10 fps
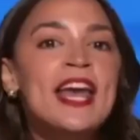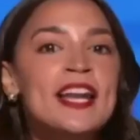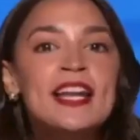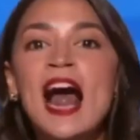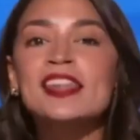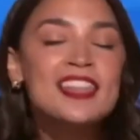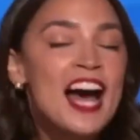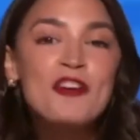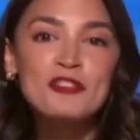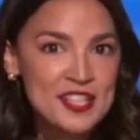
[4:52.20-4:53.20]
you cannot
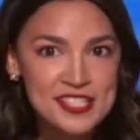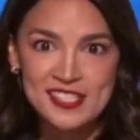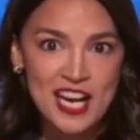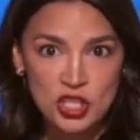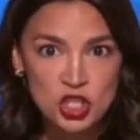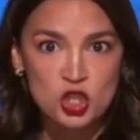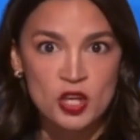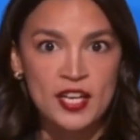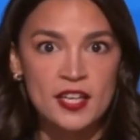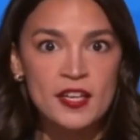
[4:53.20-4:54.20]
love this
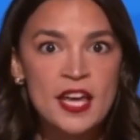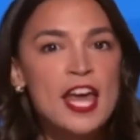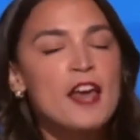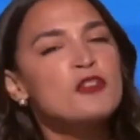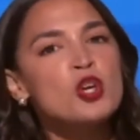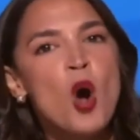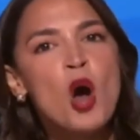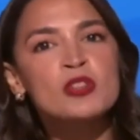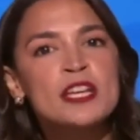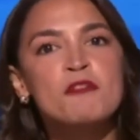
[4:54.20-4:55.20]
country if
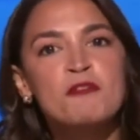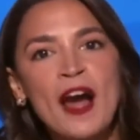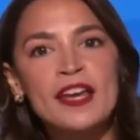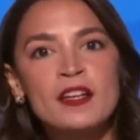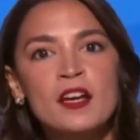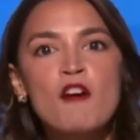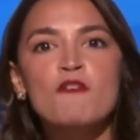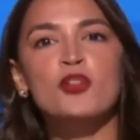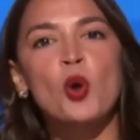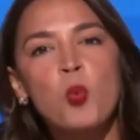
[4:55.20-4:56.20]
you only fight
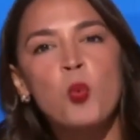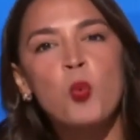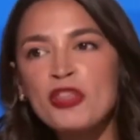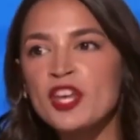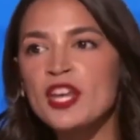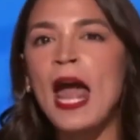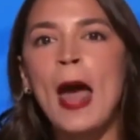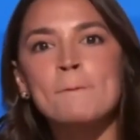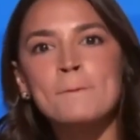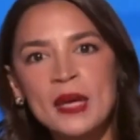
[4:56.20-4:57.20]
for the
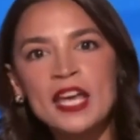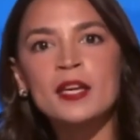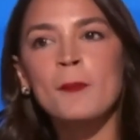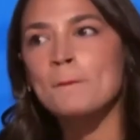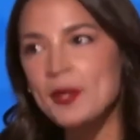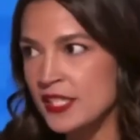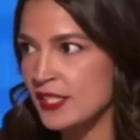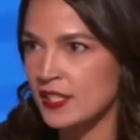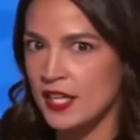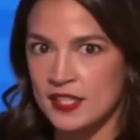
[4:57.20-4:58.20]
wealthy and big
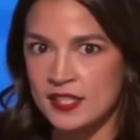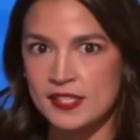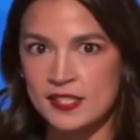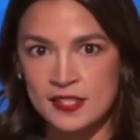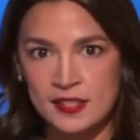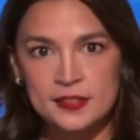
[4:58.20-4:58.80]
business.